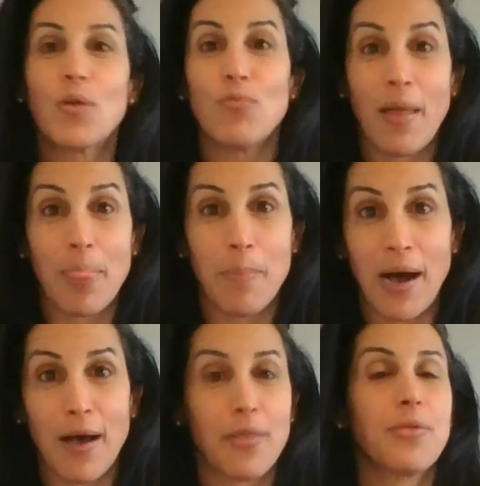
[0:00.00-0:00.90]
Run the
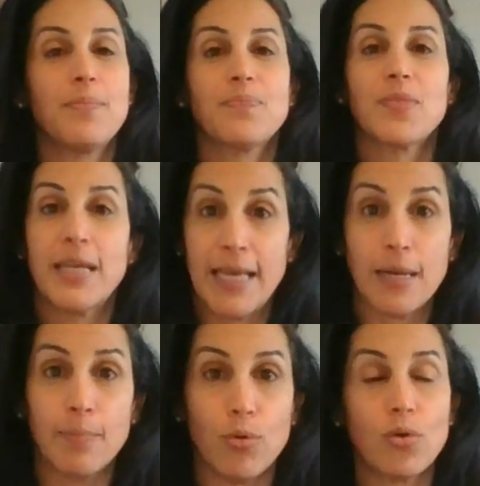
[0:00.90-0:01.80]
bath, get a
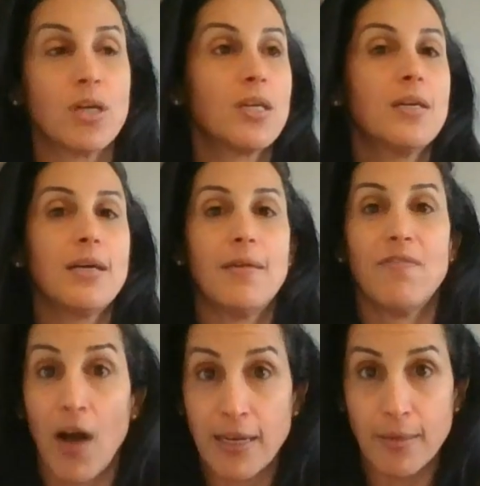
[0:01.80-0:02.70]
book,
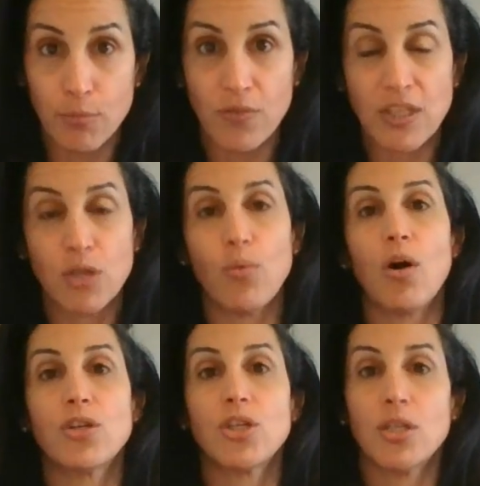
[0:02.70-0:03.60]
find a movie to
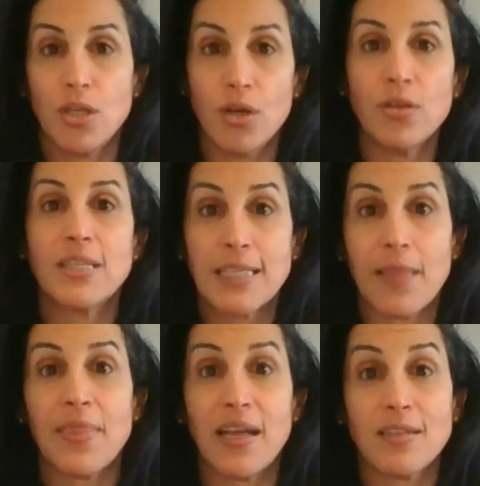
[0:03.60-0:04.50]
watch.
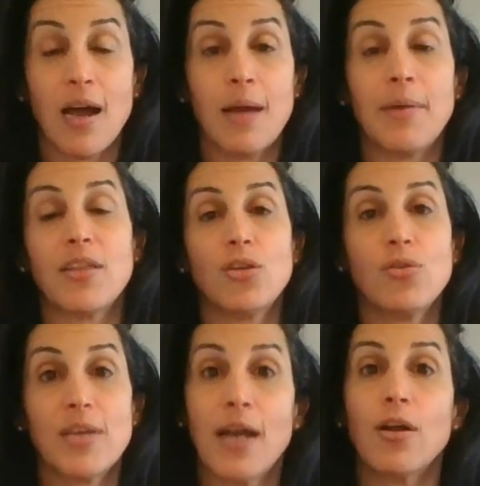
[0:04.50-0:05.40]
Set that timer that you
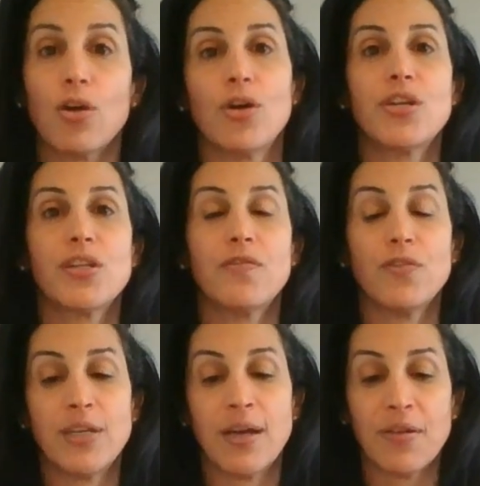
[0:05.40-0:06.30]
cannot go to the
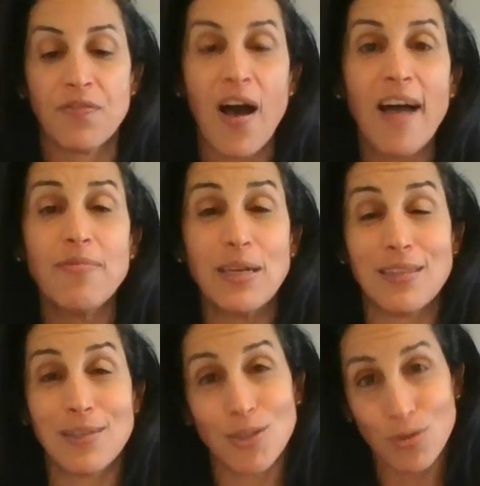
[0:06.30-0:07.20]
food. Now, if 5 minutes
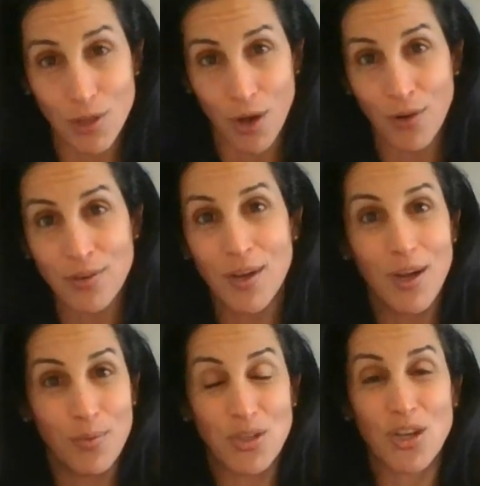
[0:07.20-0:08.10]
is too long,
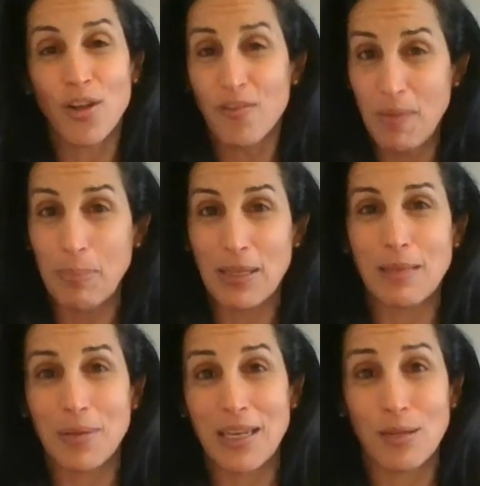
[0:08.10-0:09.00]
which a lot of people in the
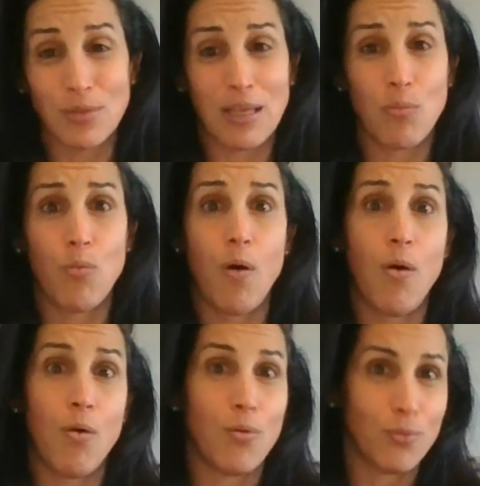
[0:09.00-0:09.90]
beginning will say,
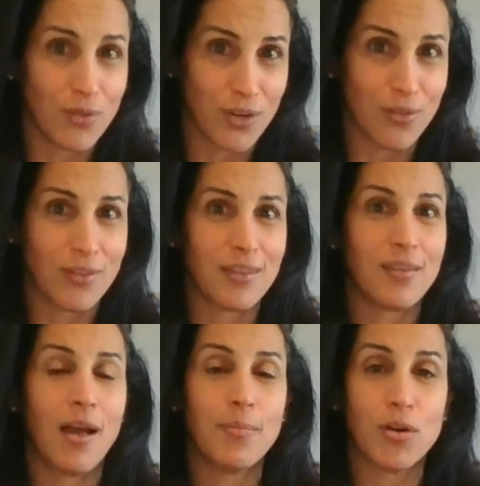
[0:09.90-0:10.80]
whoa, the
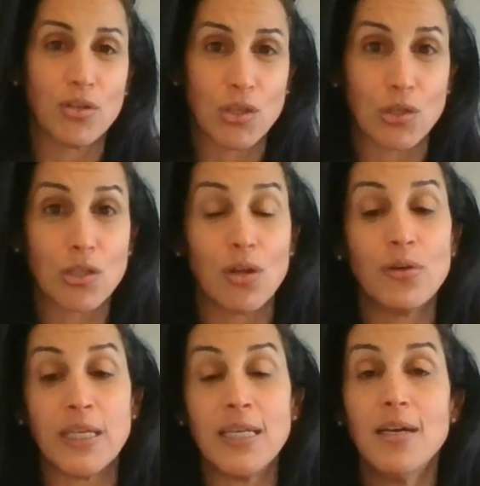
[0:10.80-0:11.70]
time goes so
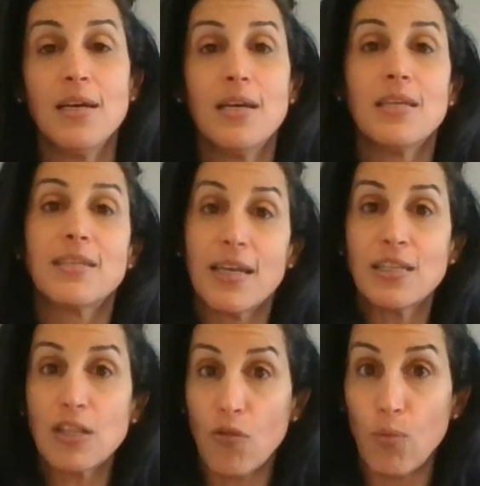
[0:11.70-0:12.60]
slowly. Set
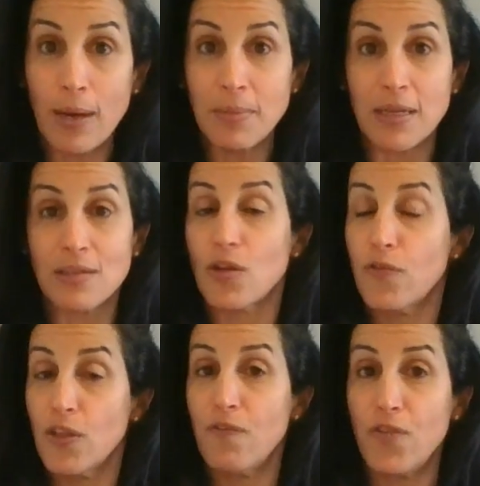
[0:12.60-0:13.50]
yourself 1 minute. So
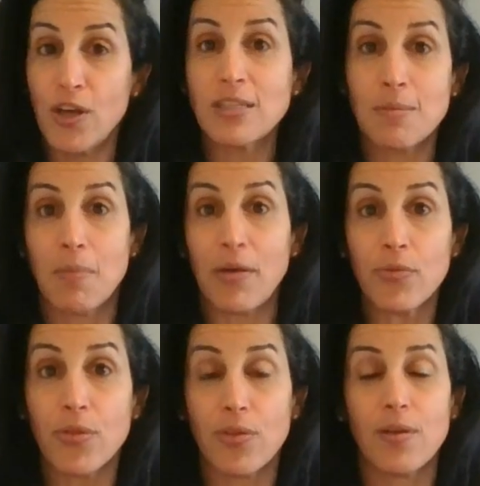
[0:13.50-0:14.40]
for the first month,
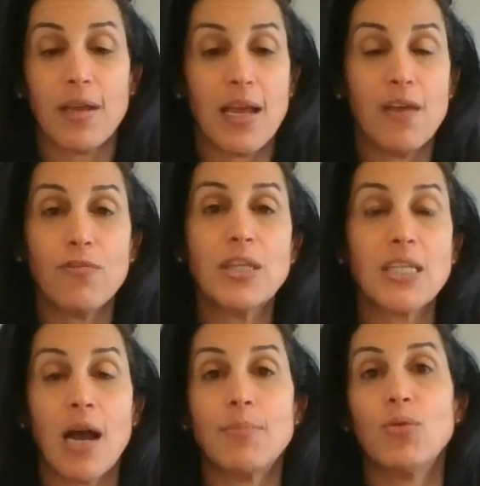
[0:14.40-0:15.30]
every
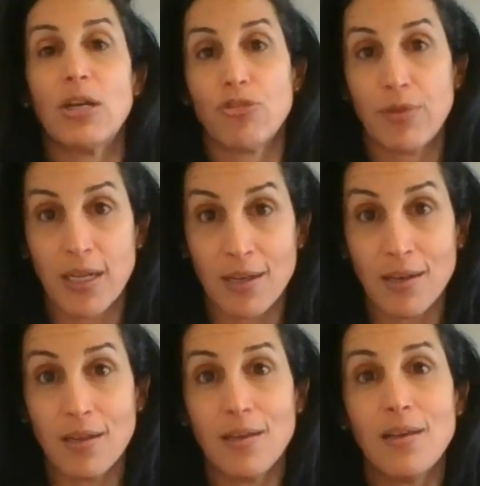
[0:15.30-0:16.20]
time you are triggered,
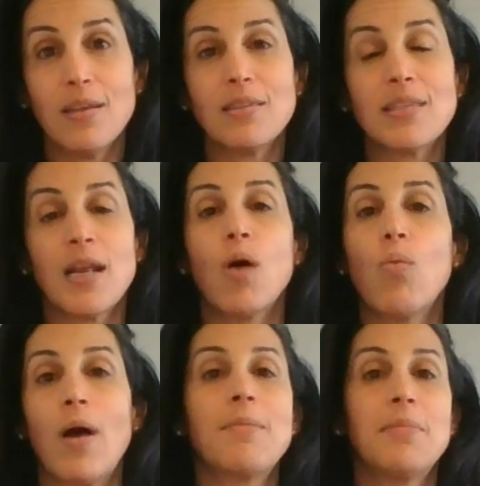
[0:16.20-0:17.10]
set a
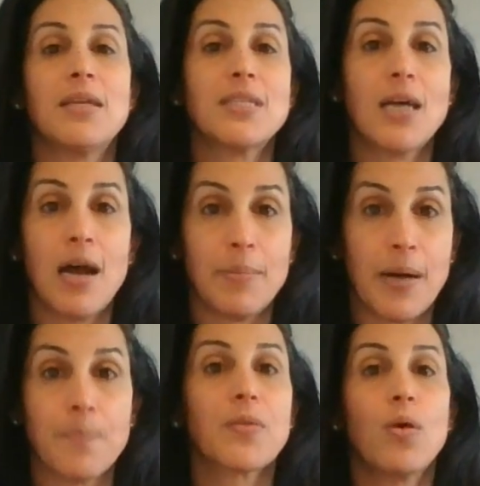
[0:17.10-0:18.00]
1 minute timer,
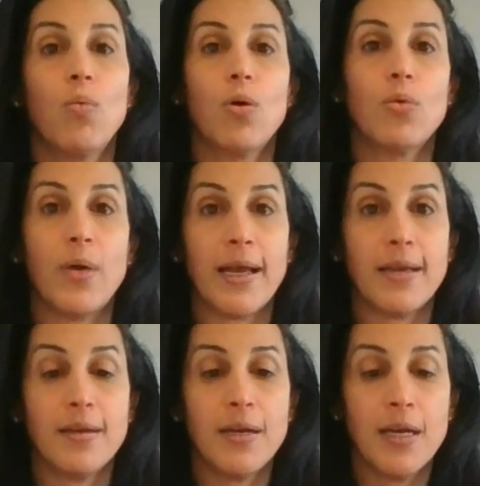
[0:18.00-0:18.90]
walk
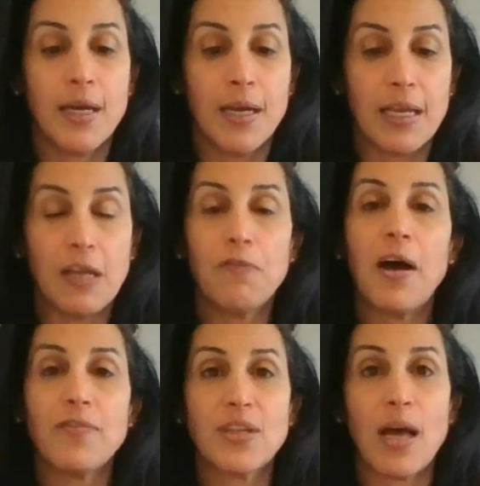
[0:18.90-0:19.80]
away. If
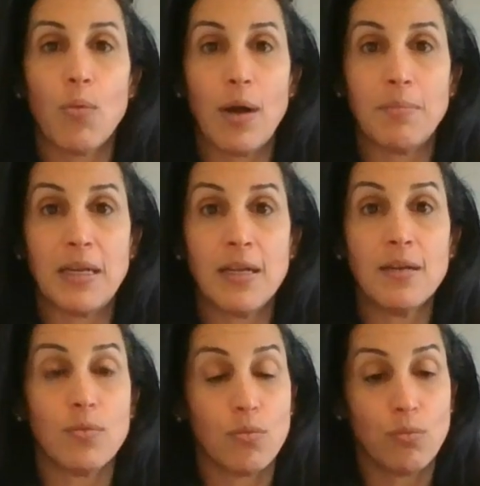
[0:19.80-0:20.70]
after that 1 minute,
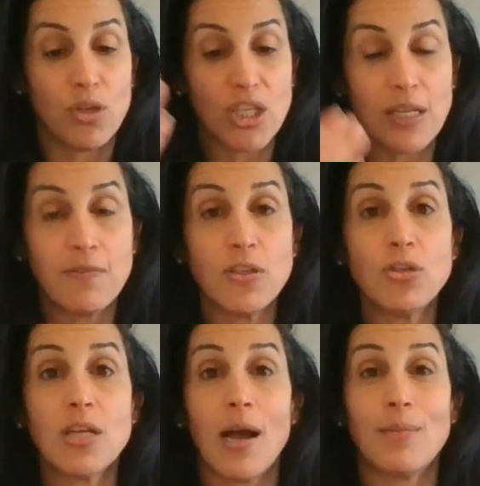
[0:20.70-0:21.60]
which gives you
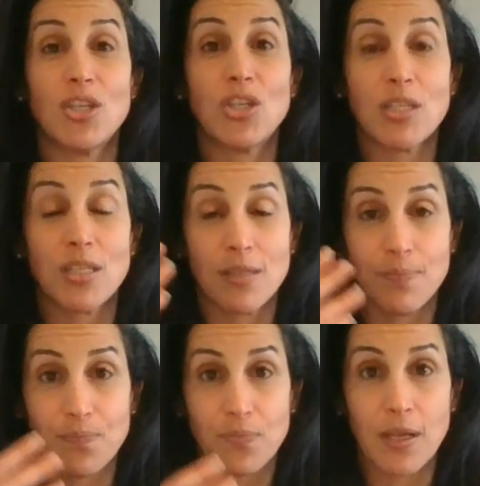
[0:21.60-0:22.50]
time to just
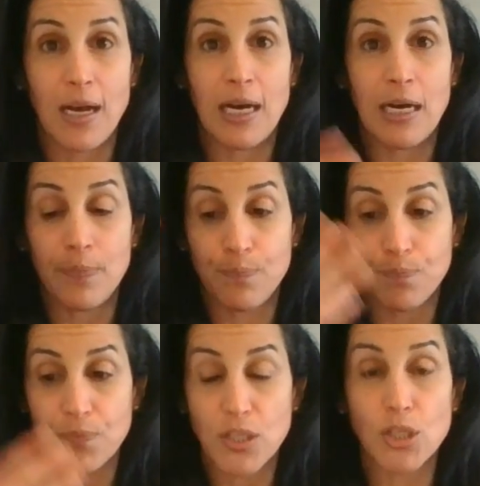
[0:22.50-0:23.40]

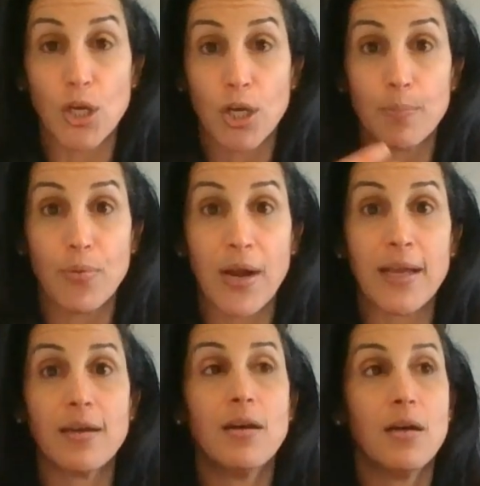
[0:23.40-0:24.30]
circuit
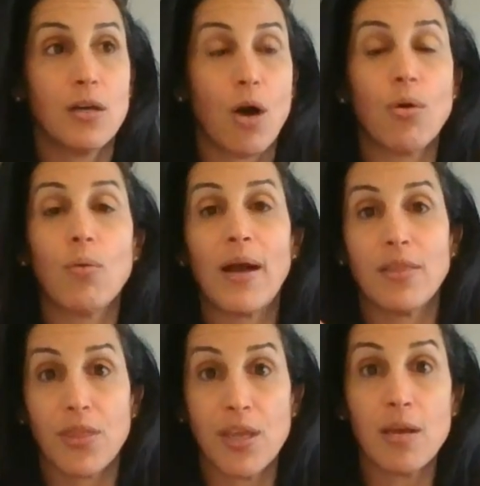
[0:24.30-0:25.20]
break, go away
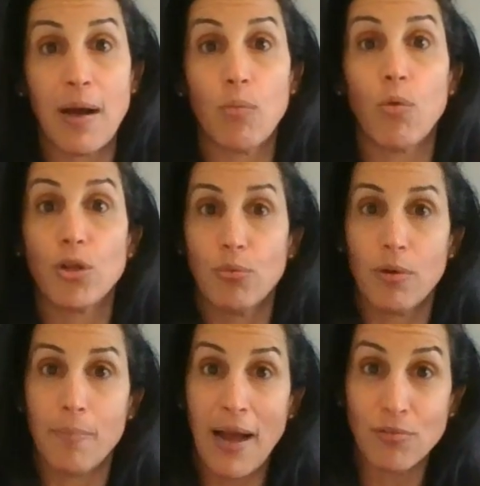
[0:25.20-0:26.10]
and think about what you were
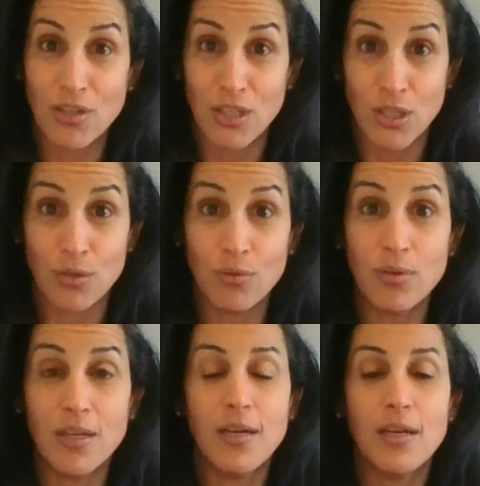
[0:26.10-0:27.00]
about to do,
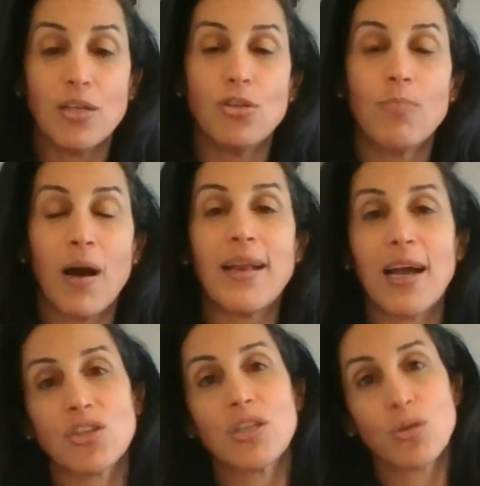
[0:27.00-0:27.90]
you might
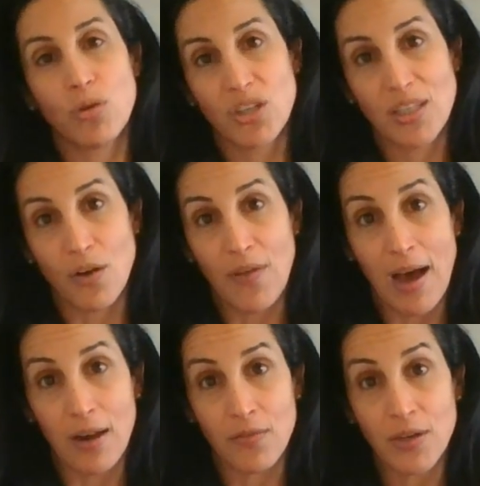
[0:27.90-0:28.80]
actually talk yourself
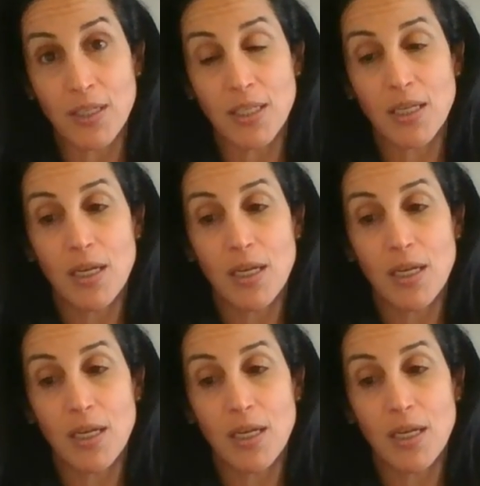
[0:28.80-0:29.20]
out of it,